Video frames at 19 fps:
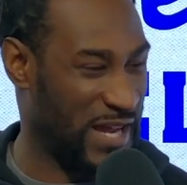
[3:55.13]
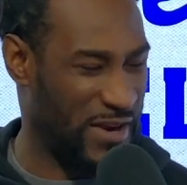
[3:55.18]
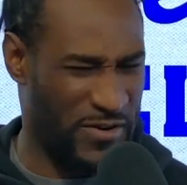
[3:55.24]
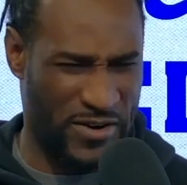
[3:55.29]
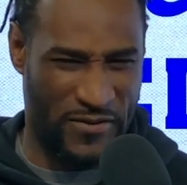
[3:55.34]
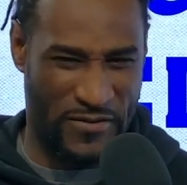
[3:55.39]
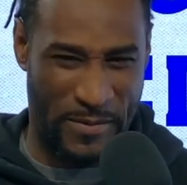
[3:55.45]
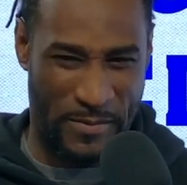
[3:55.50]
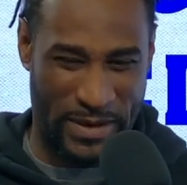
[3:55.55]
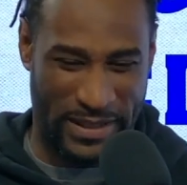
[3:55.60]
I
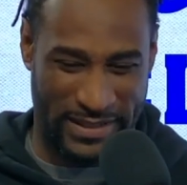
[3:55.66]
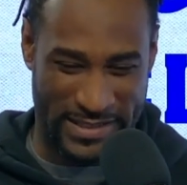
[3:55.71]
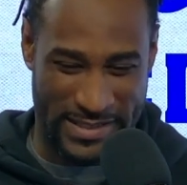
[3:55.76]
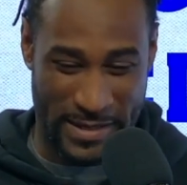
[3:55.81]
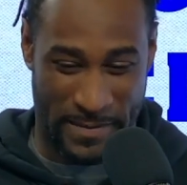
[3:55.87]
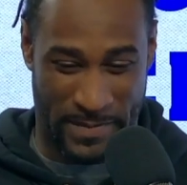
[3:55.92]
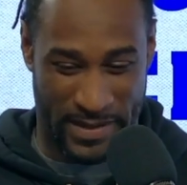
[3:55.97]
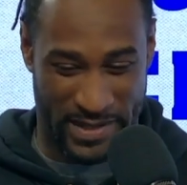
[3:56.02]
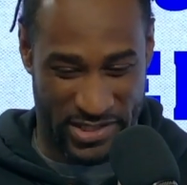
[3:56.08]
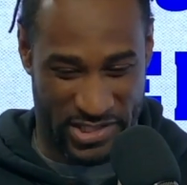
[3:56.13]
don't know if I brought
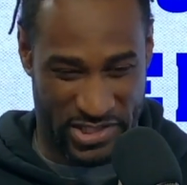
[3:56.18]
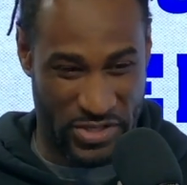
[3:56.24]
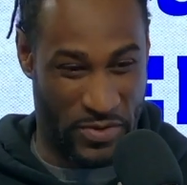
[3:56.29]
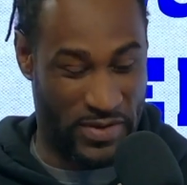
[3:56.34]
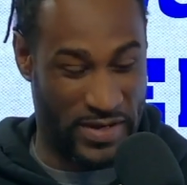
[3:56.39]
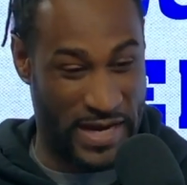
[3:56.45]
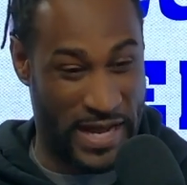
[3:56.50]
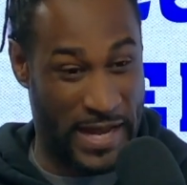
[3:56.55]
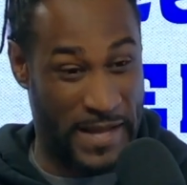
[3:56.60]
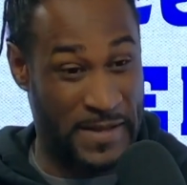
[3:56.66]
this up on the show
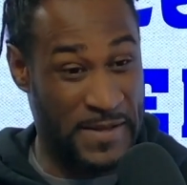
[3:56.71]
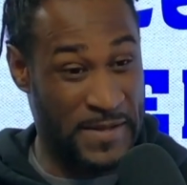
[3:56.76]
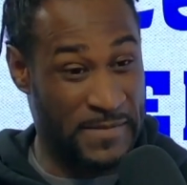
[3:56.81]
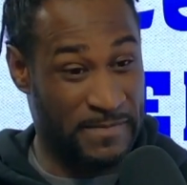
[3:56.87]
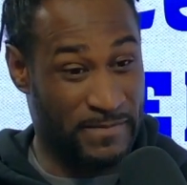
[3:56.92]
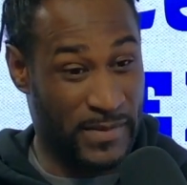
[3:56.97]
or not.